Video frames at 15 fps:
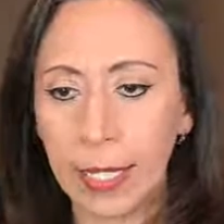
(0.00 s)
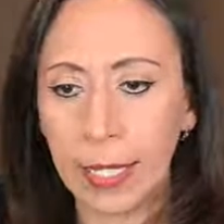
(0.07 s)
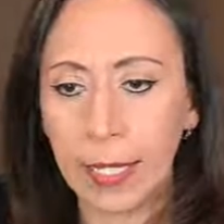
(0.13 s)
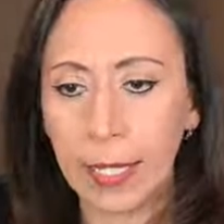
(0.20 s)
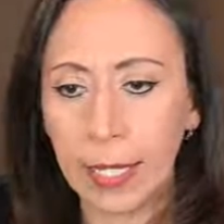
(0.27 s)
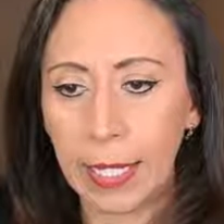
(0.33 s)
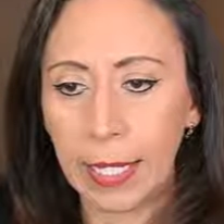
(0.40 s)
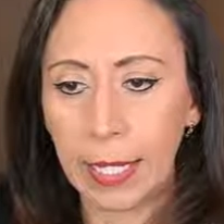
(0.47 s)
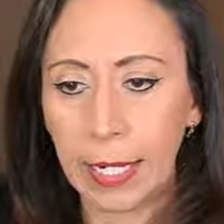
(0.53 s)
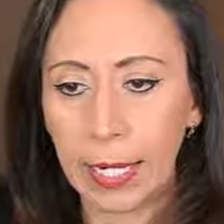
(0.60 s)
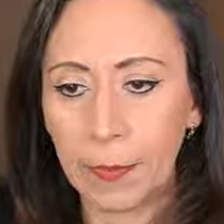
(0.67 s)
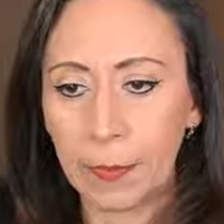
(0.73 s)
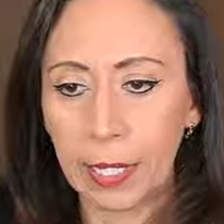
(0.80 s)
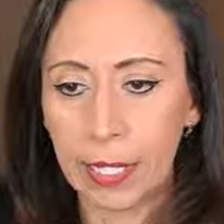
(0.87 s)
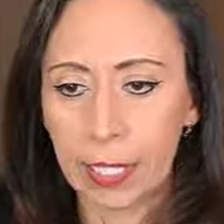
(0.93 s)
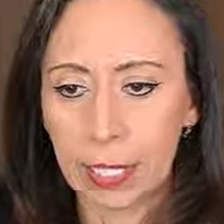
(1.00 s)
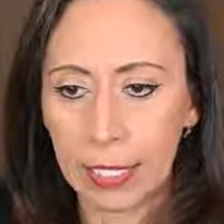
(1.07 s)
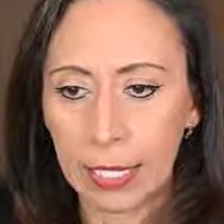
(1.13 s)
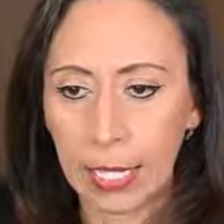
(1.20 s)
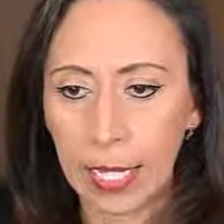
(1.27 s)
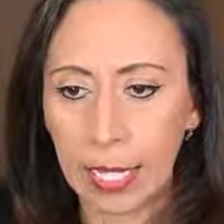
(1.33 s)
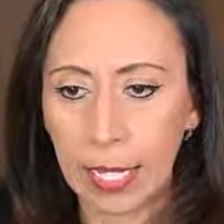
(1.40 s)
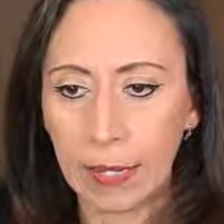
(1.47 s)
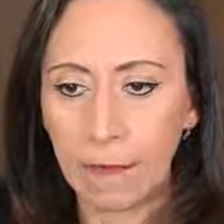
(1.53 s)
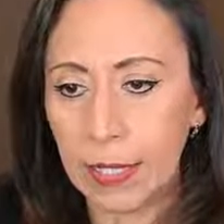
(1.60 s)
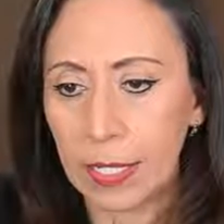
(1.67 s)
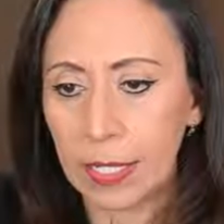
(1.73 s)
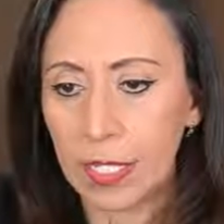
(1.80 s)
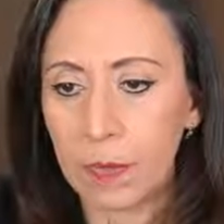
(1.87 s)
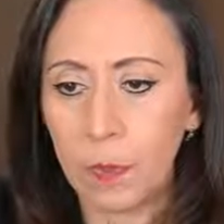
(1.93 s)
And here I'm going to say
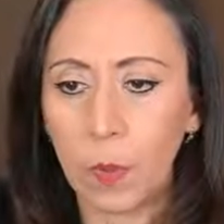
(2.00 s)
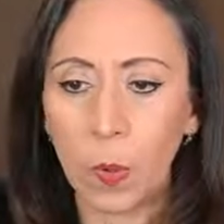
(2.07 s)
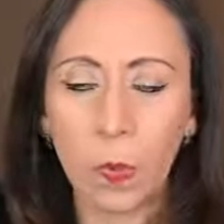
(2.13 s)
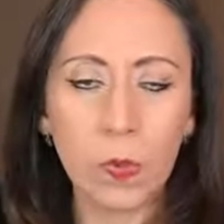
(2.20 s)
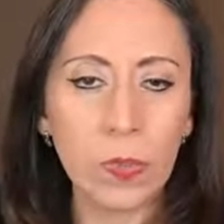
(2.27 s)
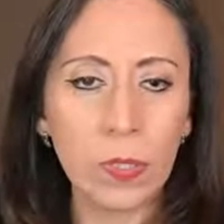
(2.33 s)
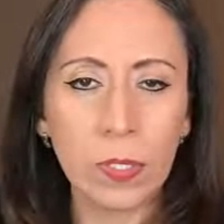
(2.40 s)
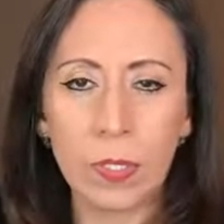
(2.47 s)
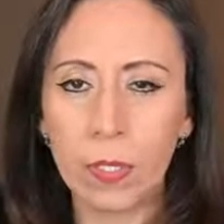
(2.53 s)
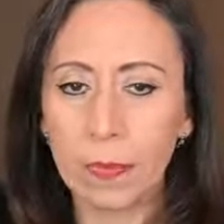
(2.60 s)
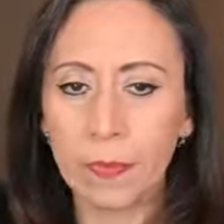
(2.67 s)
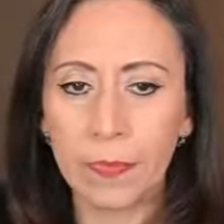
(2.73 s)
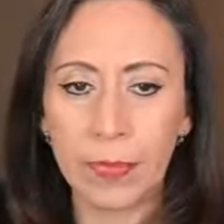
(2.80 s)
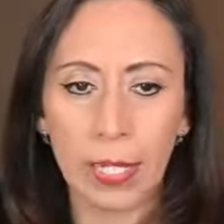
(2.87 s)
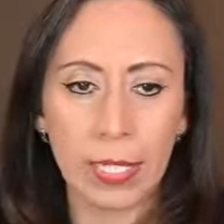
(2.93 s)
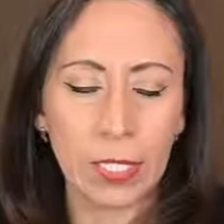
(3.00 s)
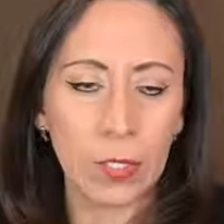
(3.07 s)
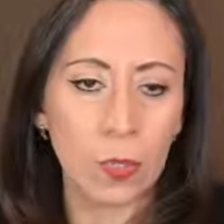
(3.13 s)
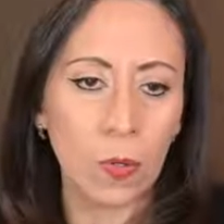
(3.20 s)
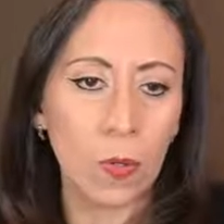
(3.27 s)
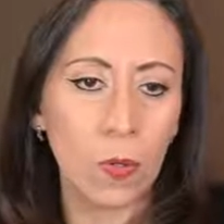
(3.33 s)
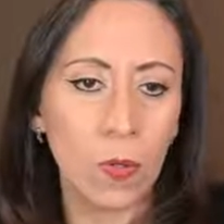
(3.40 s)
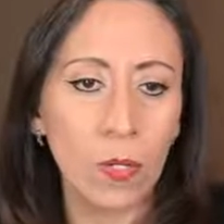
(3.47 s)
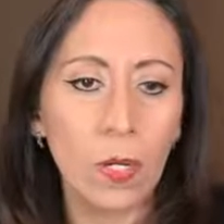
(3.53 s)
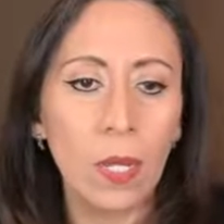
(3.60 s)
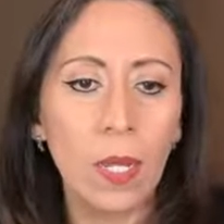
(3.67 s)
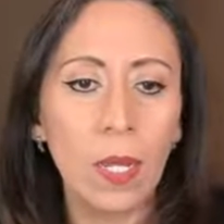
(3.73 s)
transposed. That's all.